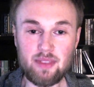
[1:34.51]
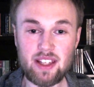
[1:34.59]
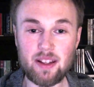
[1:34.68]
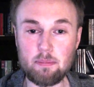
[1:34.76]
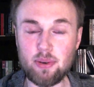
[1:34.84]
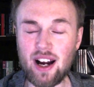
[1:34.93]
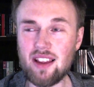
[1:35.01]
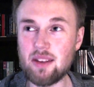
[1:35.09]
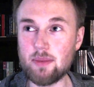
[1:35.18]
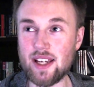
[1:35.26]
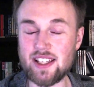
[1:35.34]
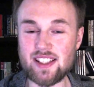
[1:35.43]
The
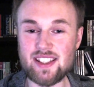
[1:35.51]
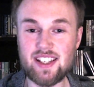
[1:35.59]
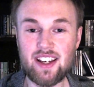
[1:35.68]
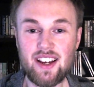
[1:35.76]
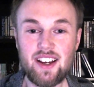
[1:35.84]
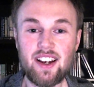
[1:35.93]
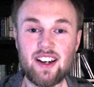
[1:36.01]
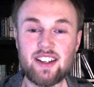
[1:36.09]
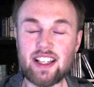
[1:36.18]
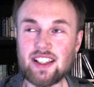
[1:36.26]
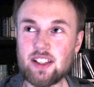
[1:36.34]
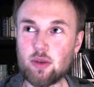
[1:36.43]
problem is
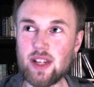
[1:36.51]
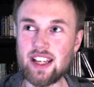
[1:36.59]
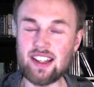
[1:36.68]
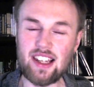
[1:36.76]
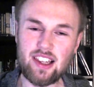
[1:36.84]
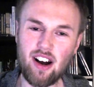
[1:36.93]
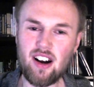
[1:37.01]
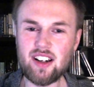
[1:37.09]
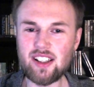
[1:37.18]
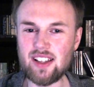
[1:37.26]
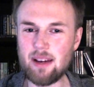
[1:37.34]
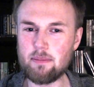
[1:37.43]
it can create a
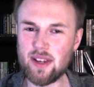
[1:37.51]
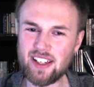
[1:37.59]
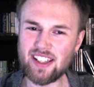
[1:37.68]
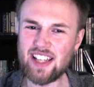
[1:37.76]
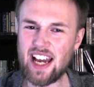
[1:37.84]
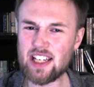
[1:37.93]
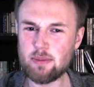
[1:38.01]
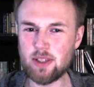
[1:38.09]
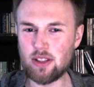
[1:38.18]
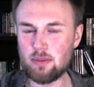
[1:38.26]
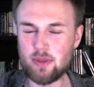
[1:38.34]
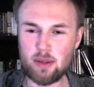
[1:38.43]
long, an
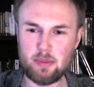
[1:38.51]
attachment to,